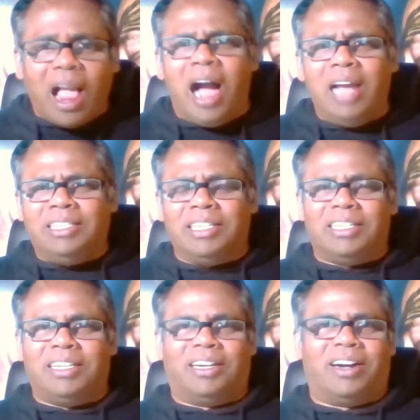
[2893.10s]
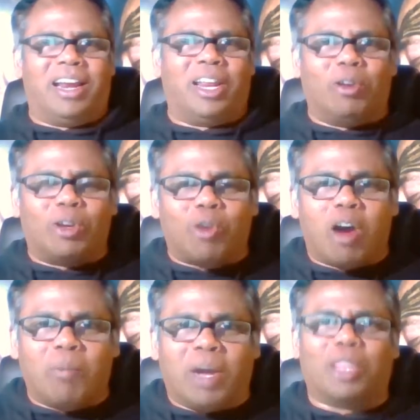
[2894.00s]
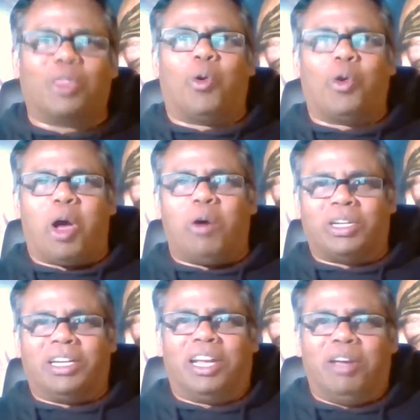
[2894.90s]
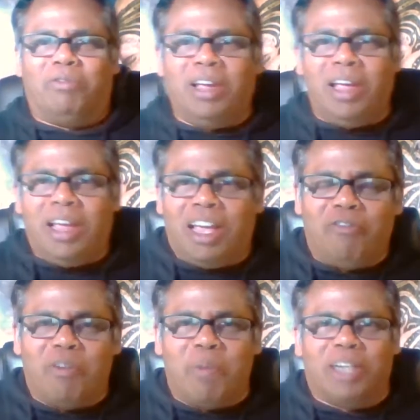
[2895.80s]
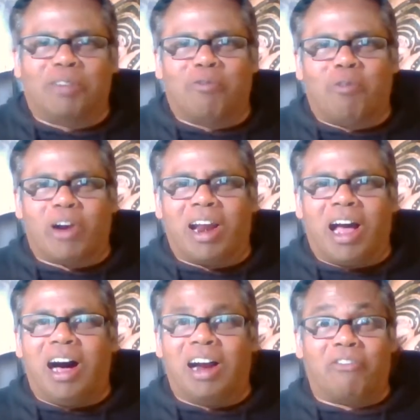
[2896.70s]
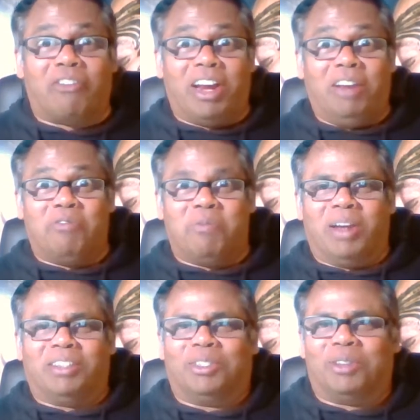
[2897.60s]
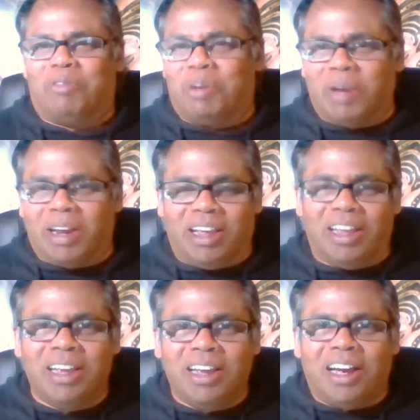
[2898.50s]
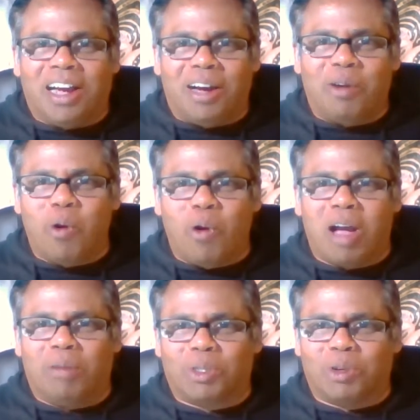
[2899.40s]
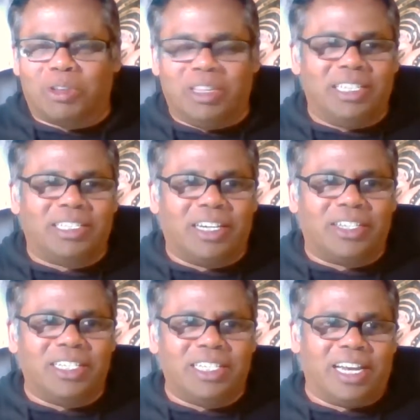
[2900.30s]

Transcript: I sit here and talk my throat out and give information for an hour, free information to everybody who comes onto these sessions.